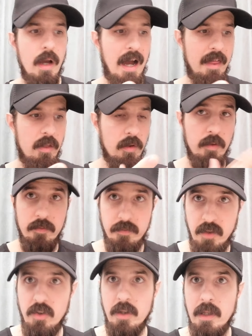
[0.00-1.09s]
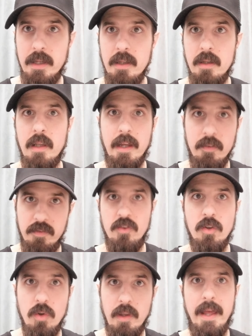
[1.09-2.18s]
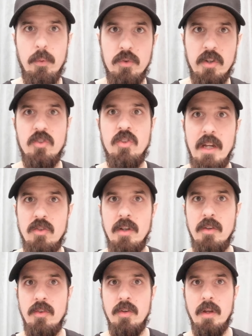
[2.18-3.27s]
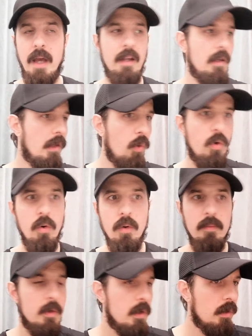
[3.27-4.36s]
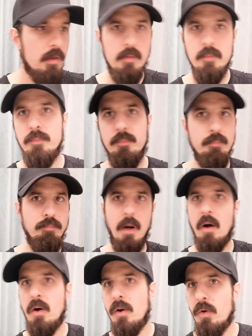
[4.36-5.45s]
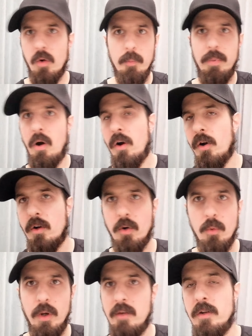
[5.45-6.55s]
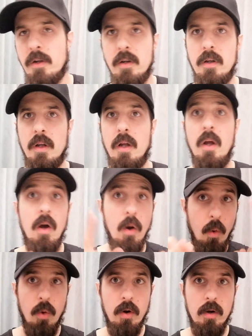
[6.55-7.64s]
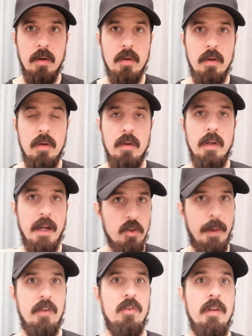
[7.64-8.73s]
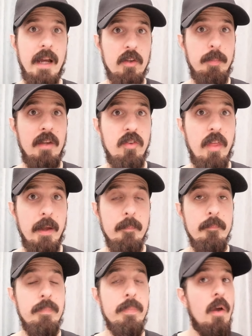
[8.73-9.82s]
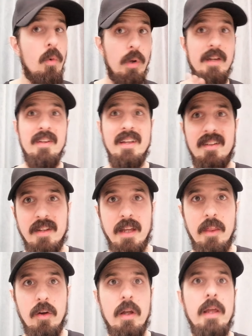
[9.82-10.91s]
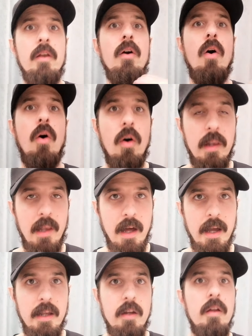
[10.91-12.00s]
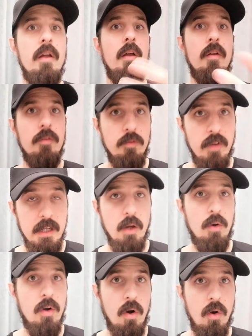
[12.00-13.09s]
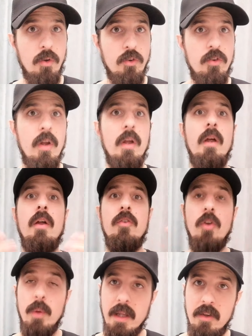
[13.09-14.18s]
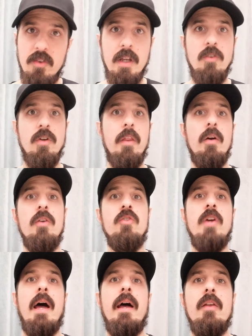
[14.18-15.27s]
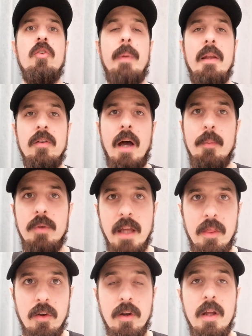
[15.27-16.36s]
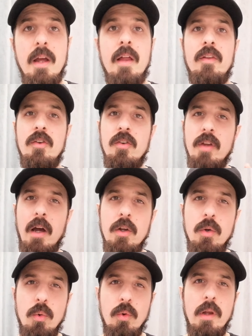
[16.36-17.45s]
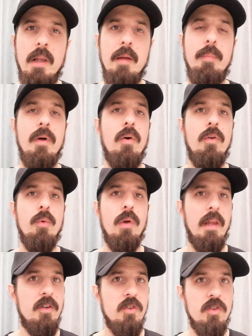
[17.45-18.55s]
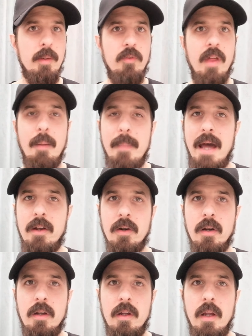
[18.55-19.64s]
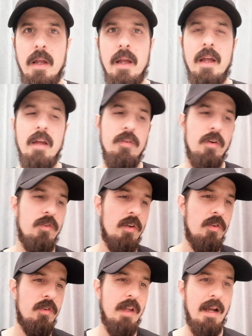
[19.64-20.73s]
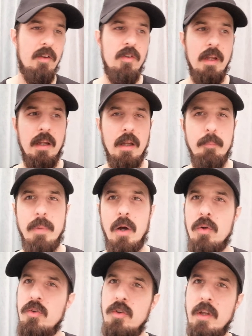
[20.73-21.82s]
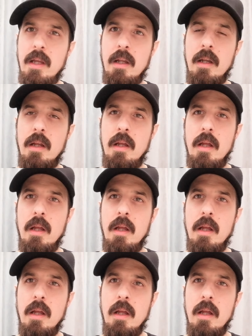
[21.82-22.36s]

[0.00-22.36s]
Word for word: either physically, like physical language exchanges at a local bar or park or whatever, or next best, next best thing, we need to get together in online video calls so we can see each other and chat and spend time together. This is how you really build relationships that matter. If you're just texting and posting